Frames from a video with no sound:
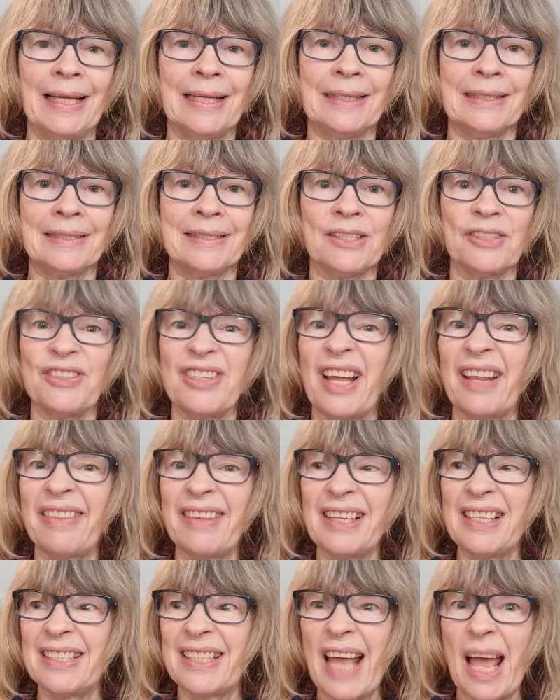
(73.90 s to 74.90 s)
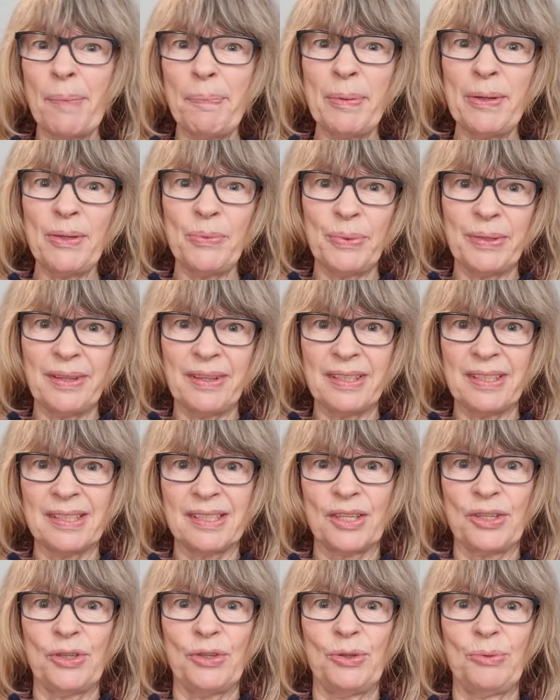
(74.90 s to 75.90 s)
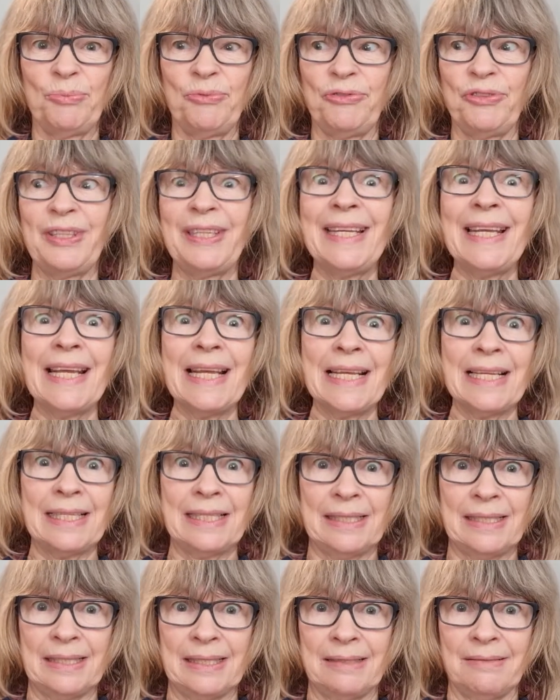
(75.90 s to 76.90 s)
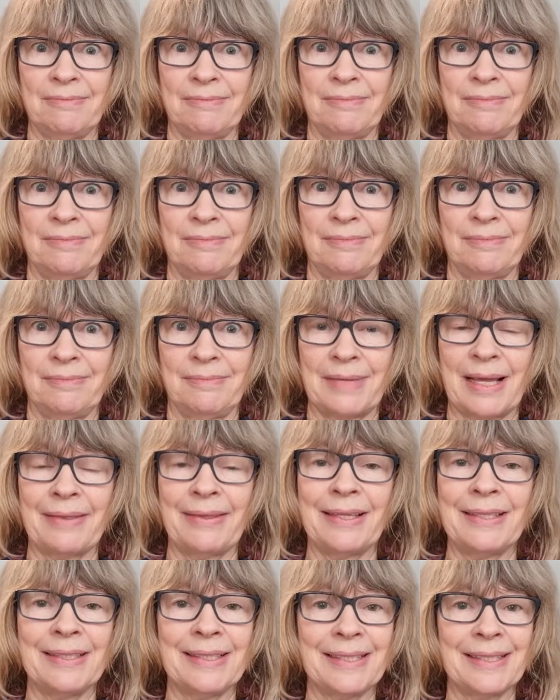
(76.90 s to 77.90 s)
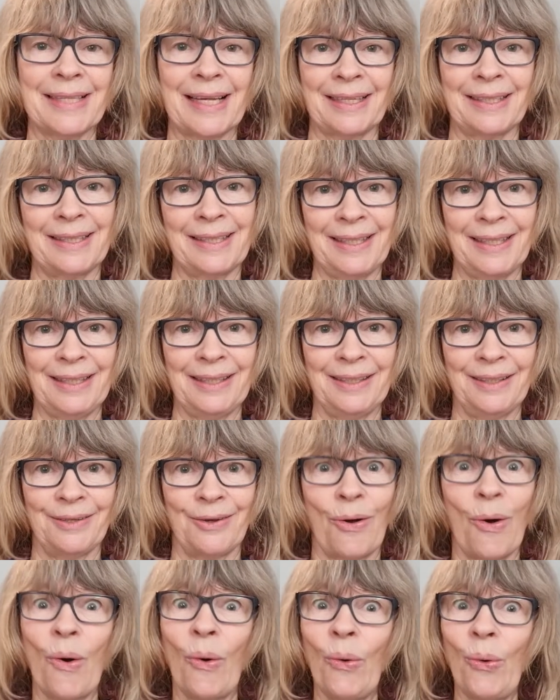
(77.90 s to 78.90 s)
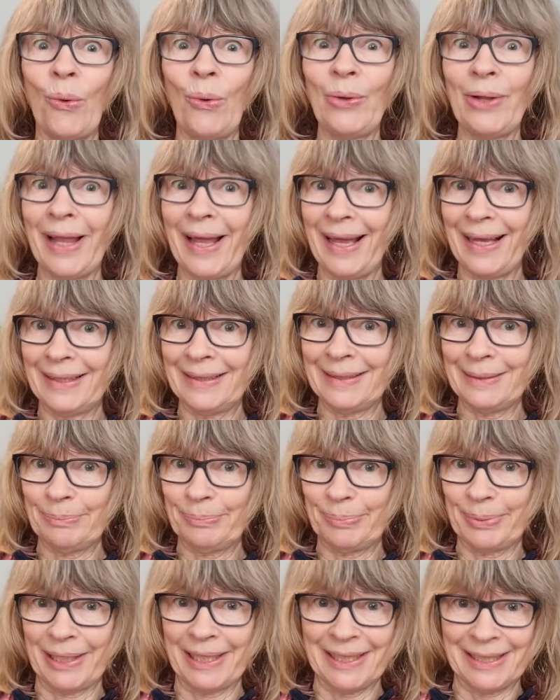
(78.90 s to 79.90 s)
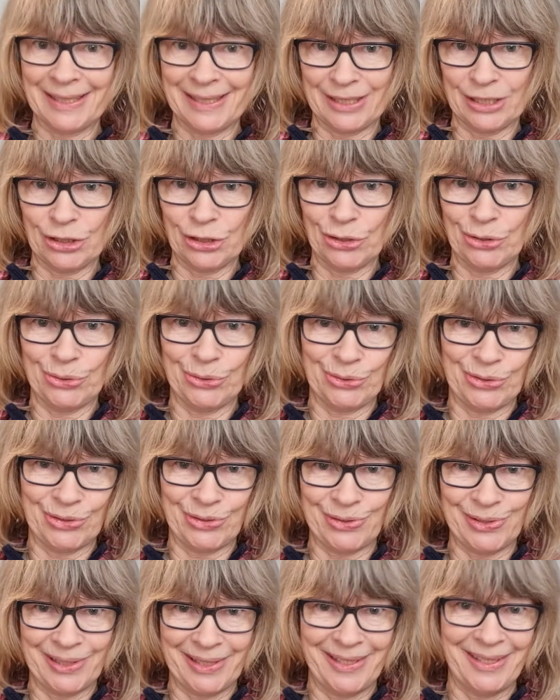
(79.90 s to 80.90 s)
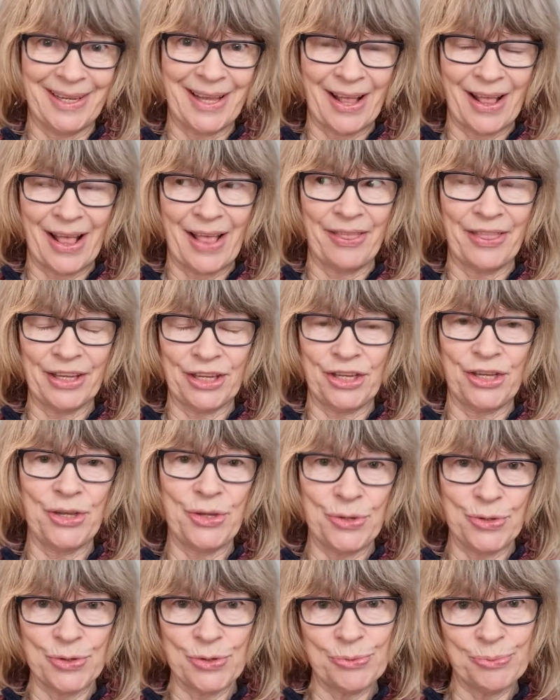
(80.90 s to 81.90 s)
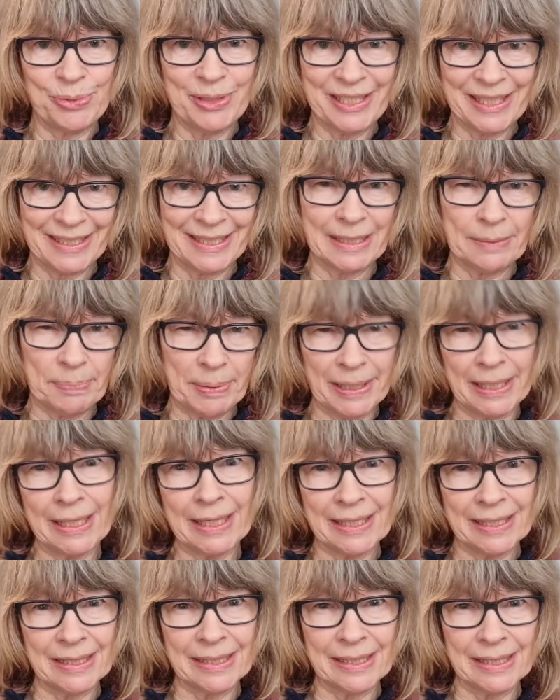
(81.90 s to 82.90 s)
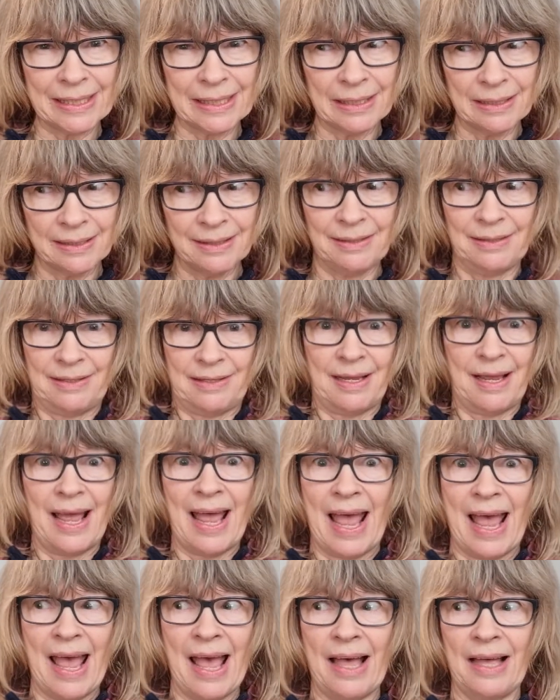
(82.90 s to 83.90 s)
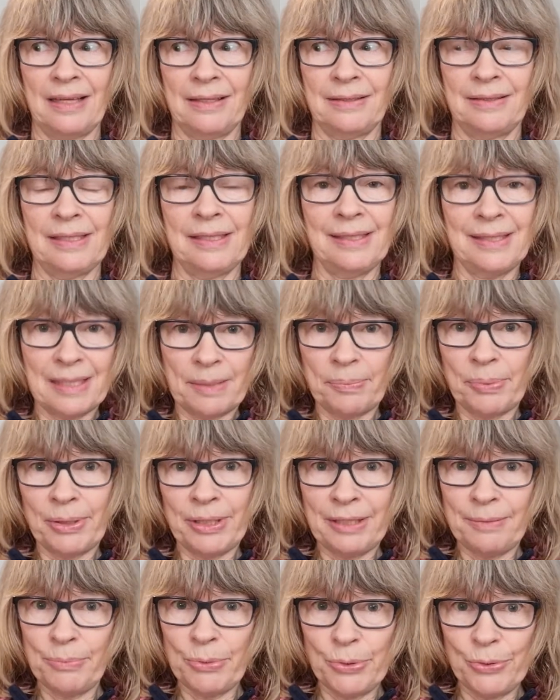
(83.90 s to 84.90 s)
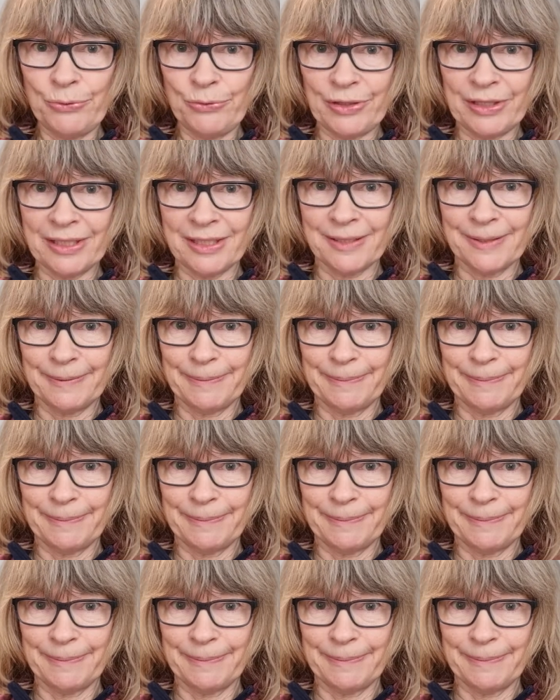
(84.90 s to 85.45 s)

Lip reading: So nothing has happened with this cube for years, and then suddenly all hell breaks loose. The cube disappears. How did somebody move it?